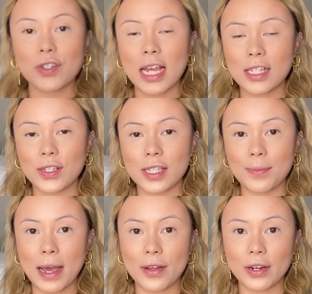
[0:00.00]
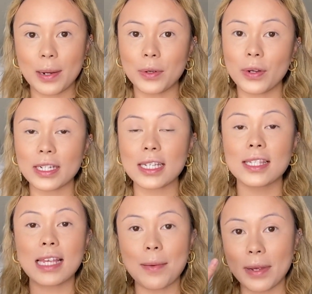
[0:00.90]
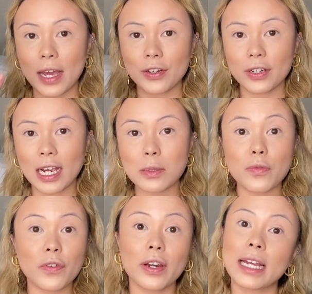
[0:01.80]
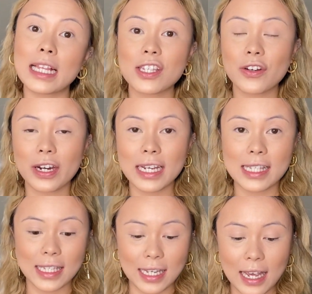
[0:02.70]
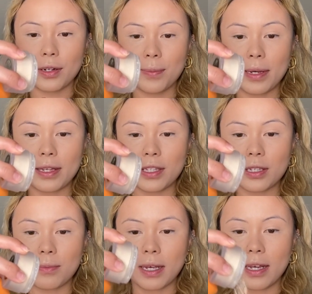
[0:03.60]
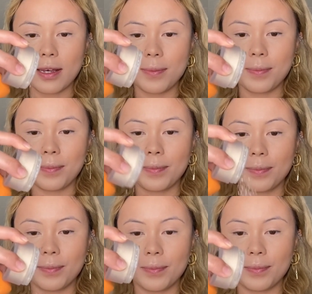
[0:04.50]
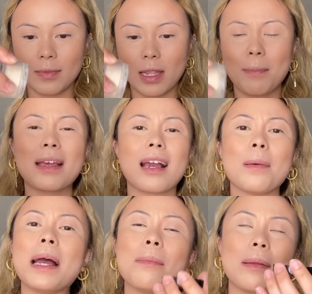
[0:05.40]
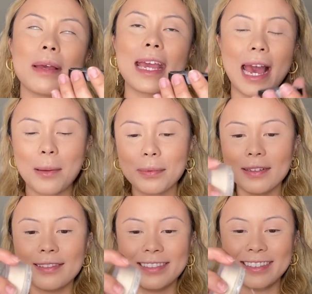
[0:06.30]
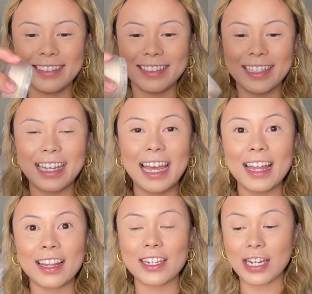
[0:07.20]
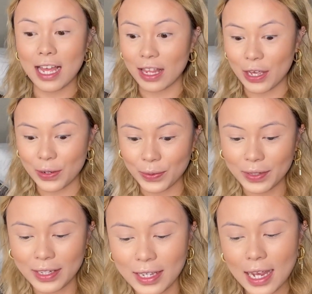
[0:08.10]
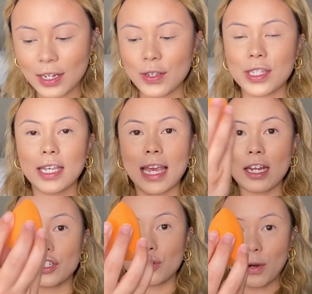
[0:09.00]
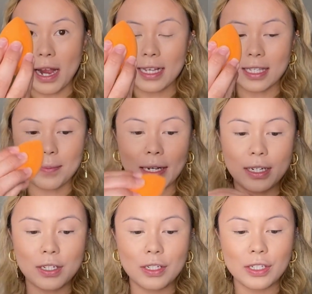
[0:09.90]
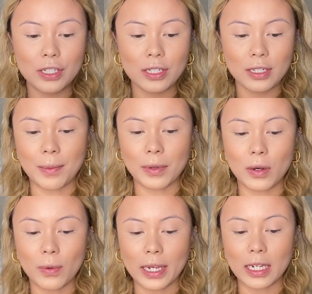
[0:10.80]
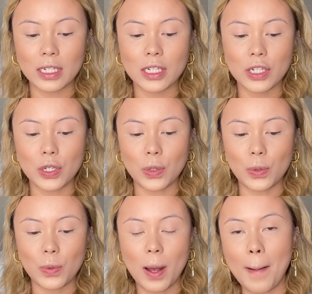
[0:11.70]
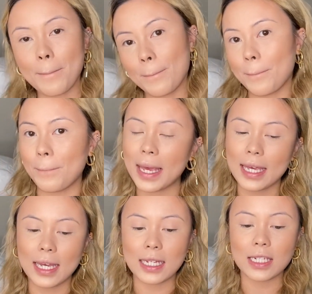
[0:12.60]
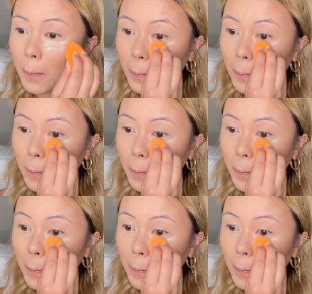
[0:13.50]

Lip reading: translucent powder, I'm going to set my under eyes before it gets crazy. A little bit into my cup. My cup, I meant my cap. English, hello. And using a dry sponge, I'm going to bake it.